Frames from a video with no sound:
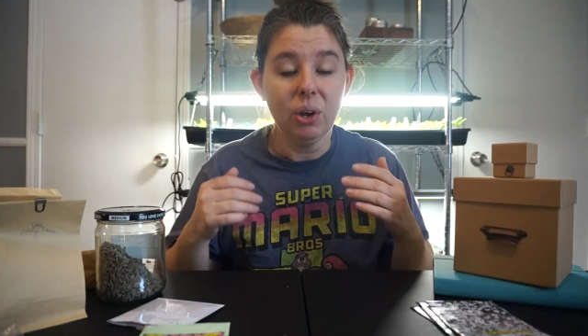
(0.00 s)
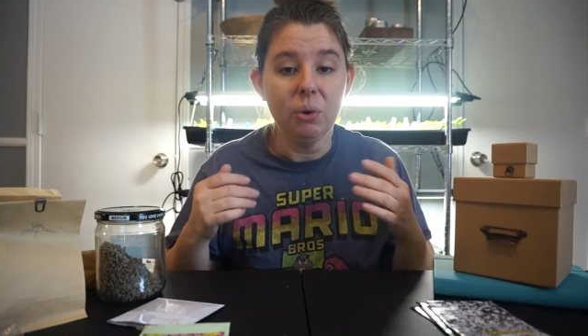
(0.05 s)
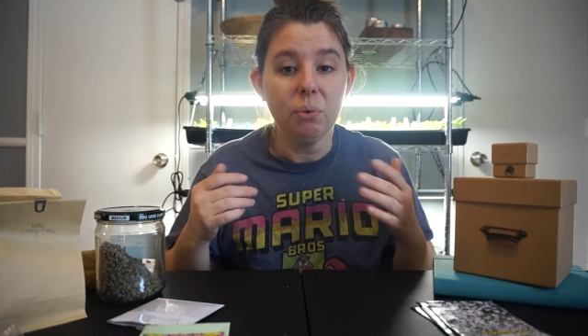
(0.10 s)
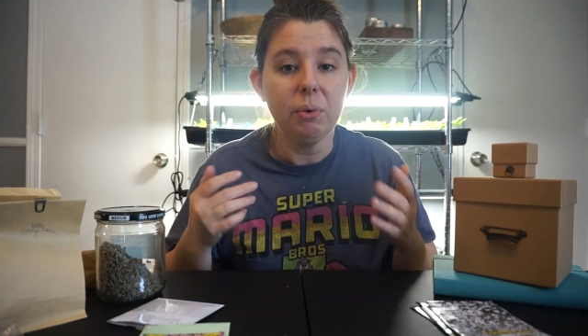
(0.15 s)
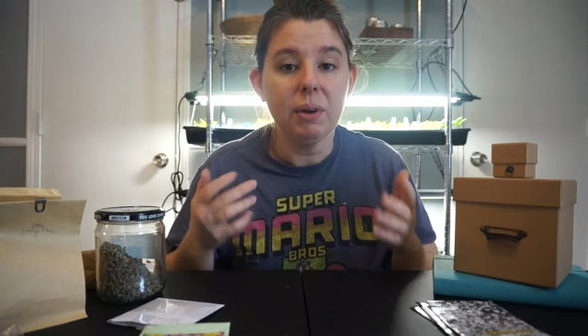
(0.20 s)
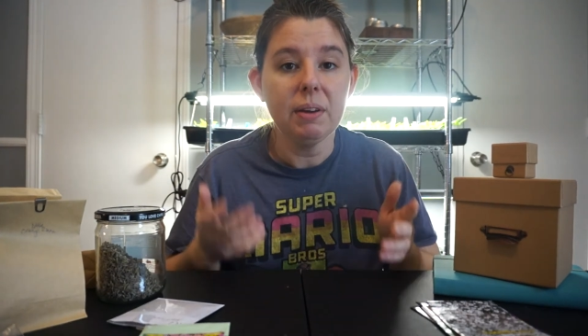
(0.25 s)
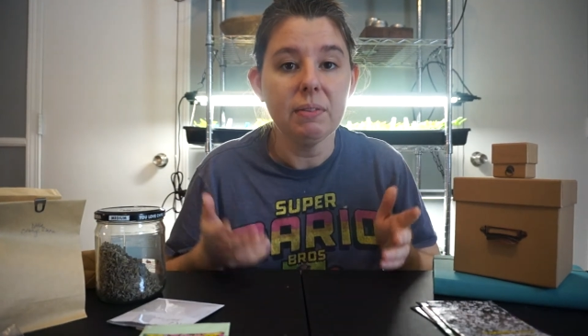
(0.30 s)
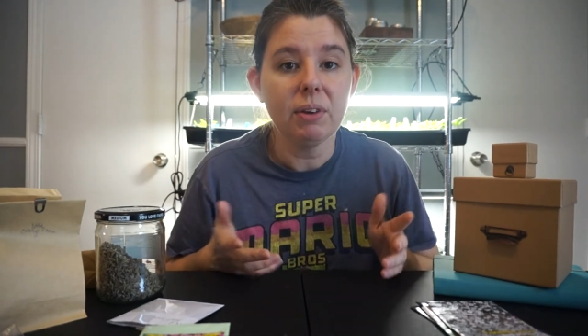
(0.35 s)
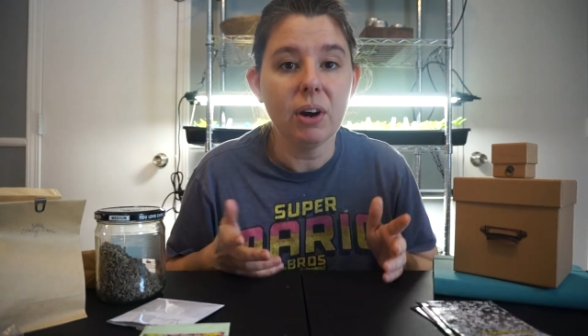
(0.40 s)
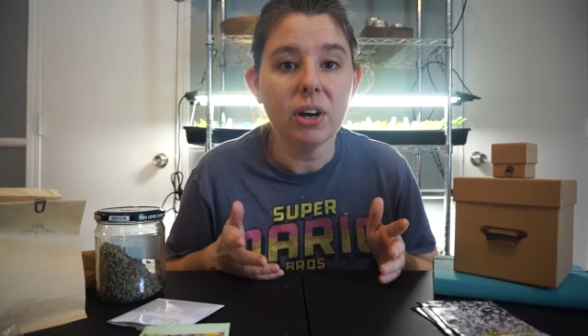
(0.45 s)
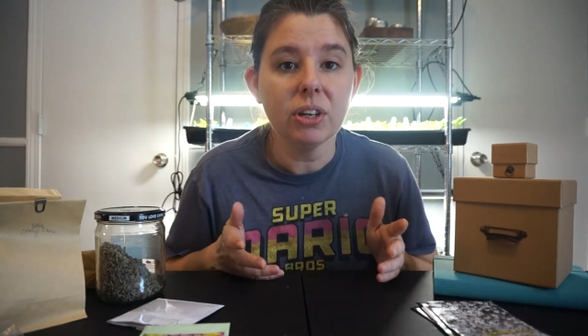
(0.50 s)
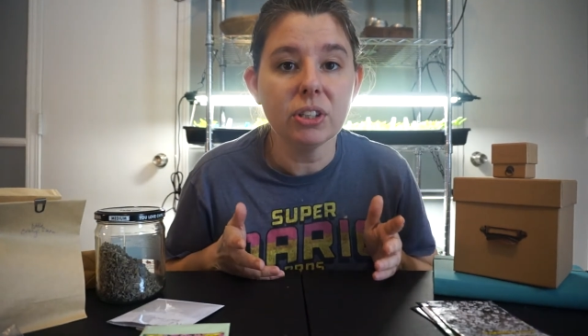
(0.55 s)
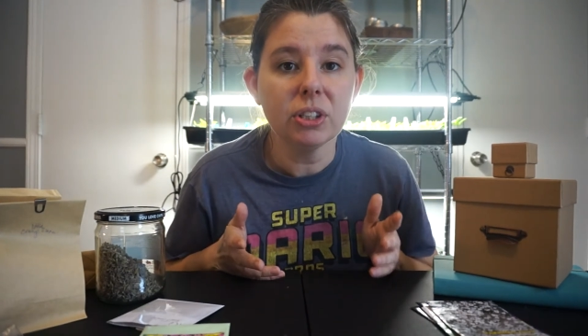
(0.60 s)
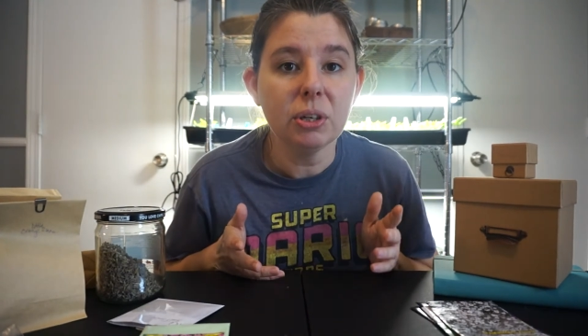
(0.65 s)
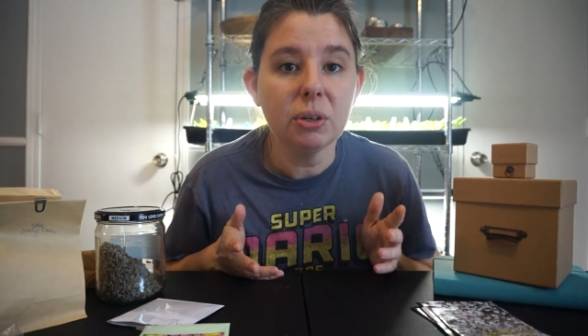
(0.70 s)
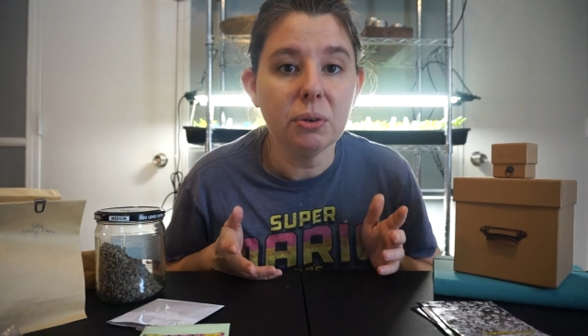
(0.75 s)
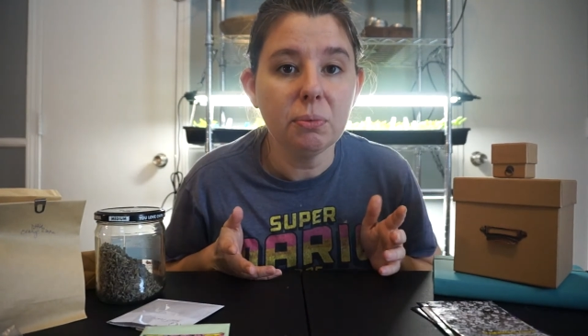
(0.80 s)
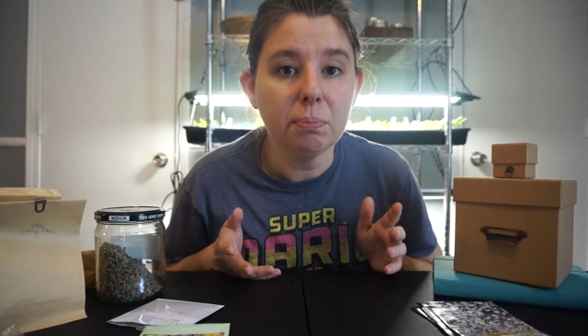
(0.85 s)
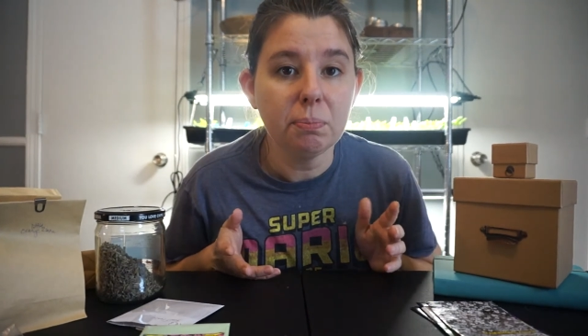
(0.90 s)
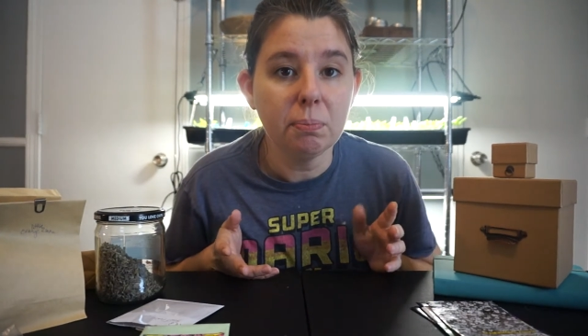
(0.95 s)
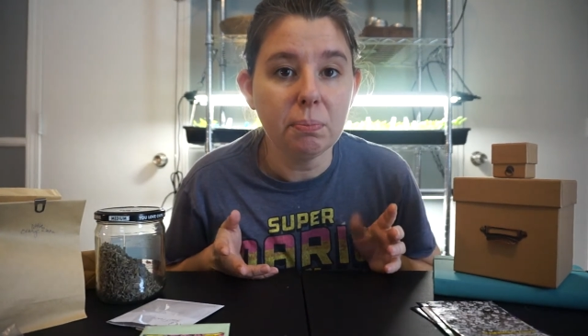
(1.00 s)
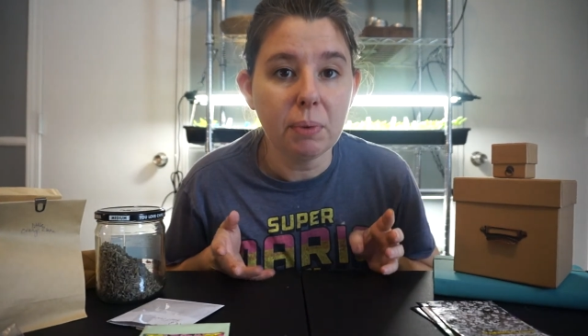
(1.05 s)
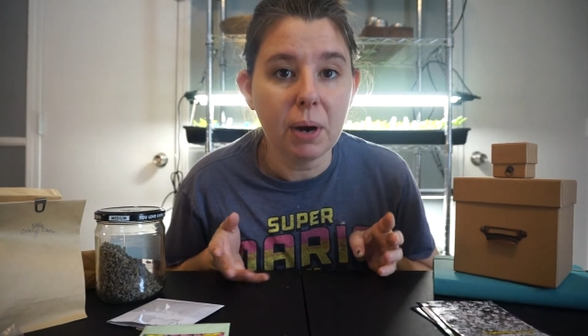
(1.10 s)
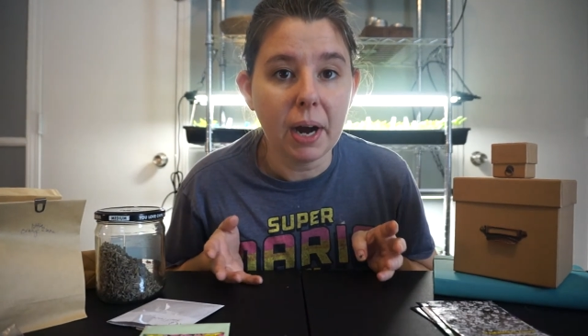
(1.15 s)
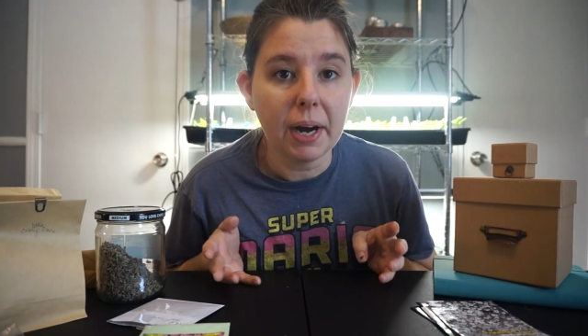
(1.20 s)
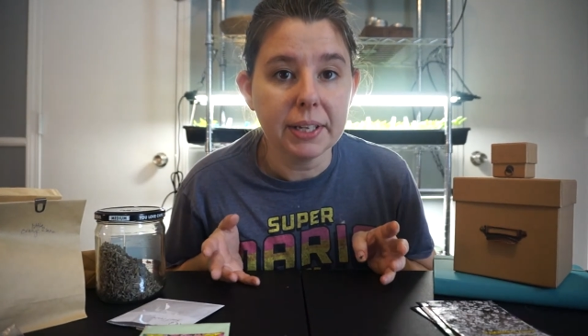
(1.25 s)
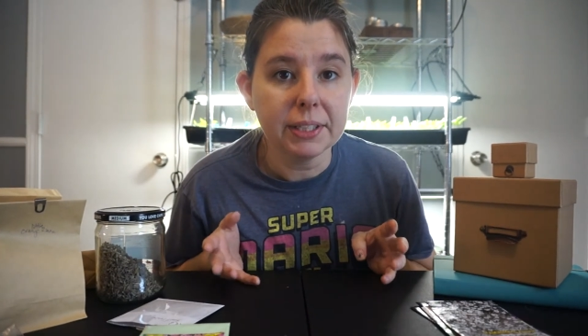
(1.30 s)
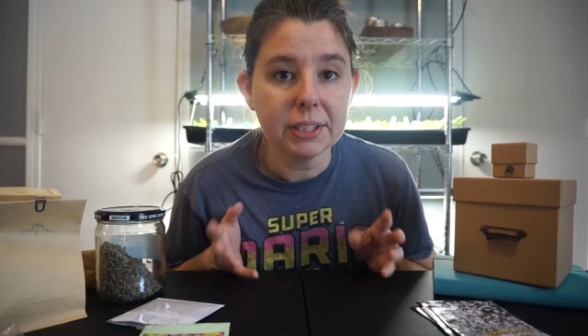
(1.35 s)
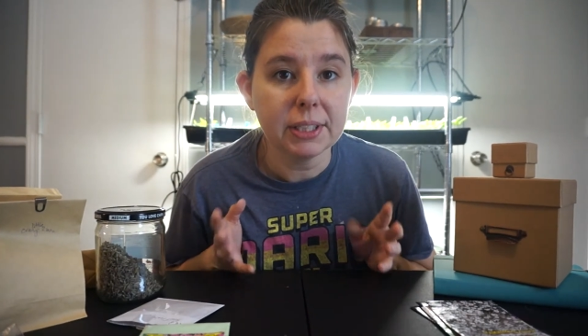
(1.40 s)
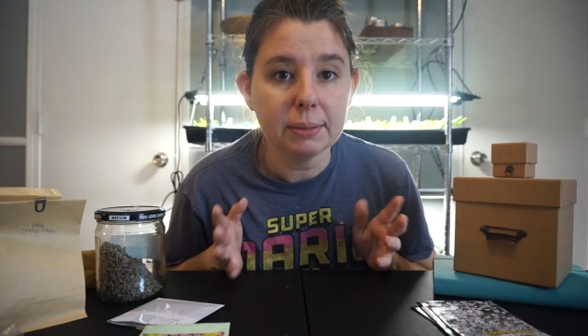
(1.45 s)
We have also
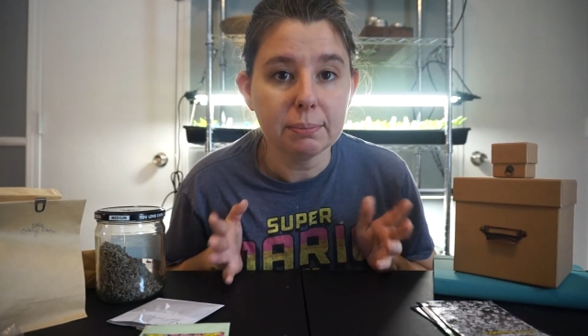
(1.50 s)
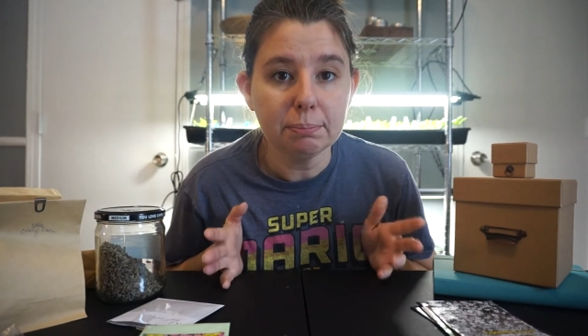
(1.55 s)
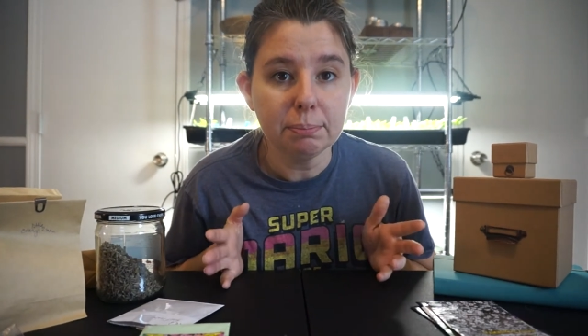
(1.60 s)
bought some